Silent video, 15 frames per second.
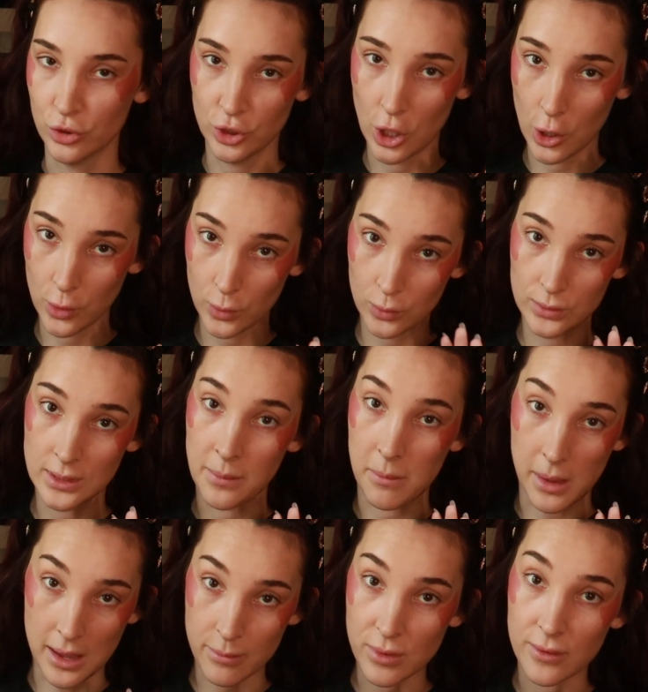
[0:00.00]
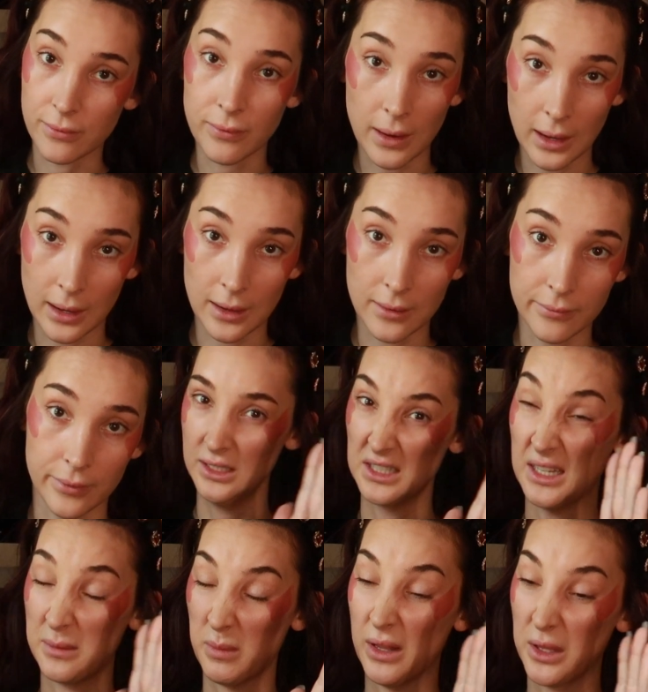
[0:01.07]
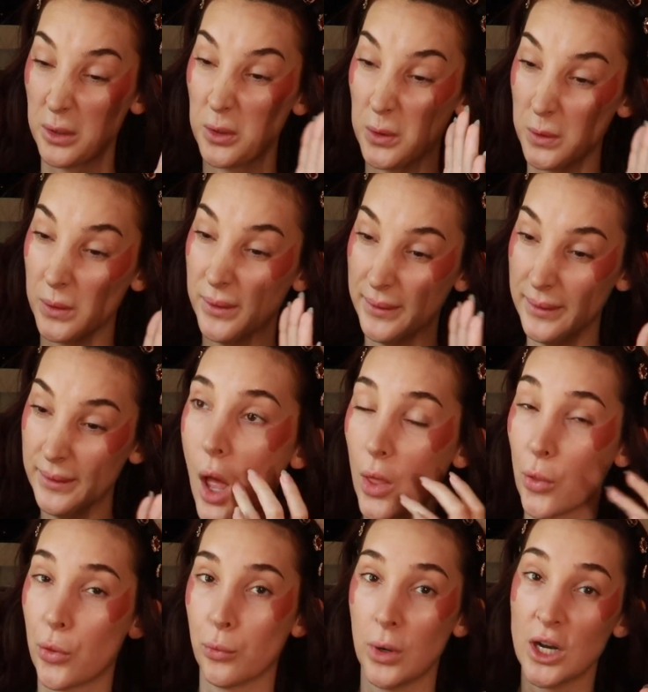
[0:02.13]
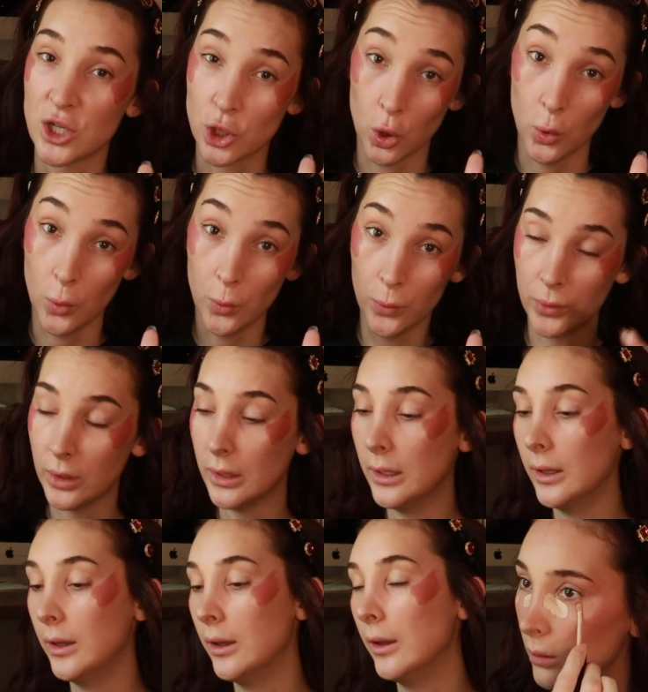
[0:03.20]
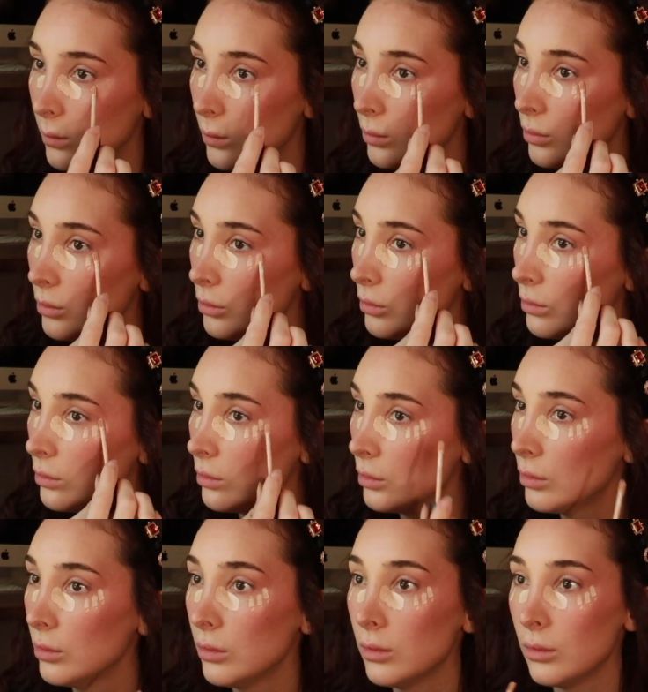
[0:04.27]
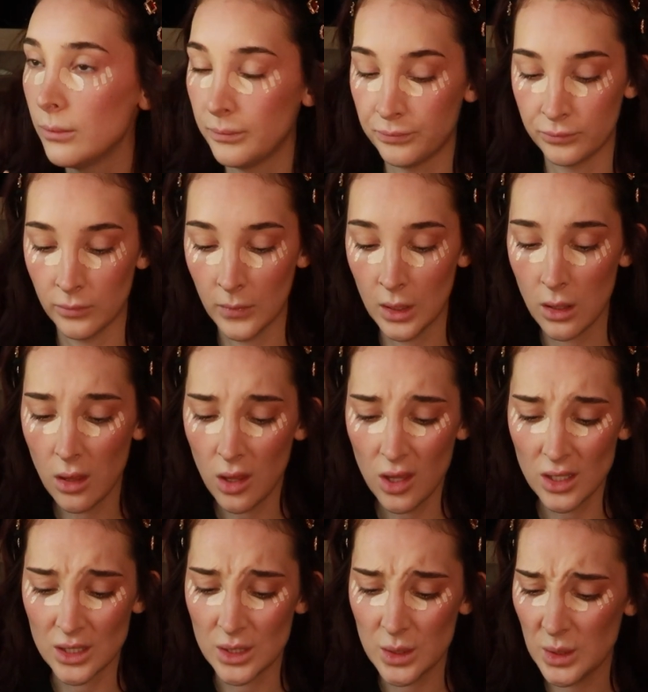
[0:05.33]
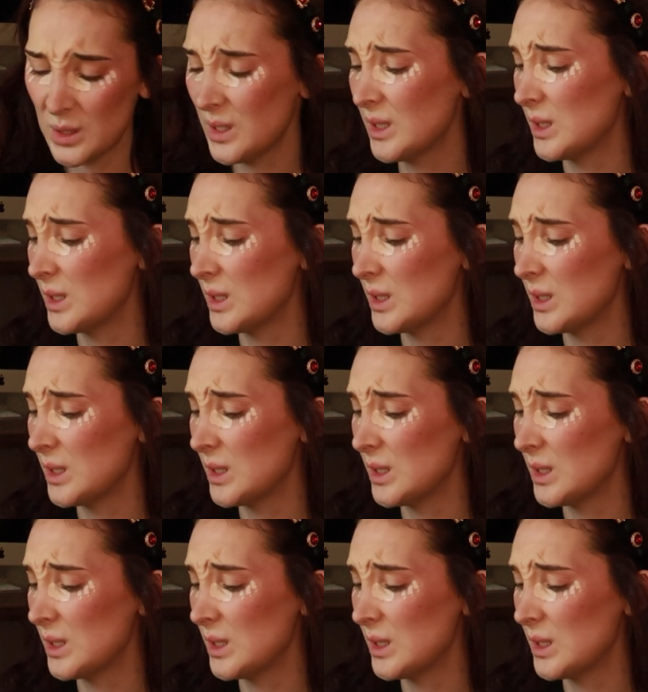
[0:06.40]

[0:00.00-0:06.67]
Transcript: two to maybe five. That's like my little threshold. Do, do, do. Do, do,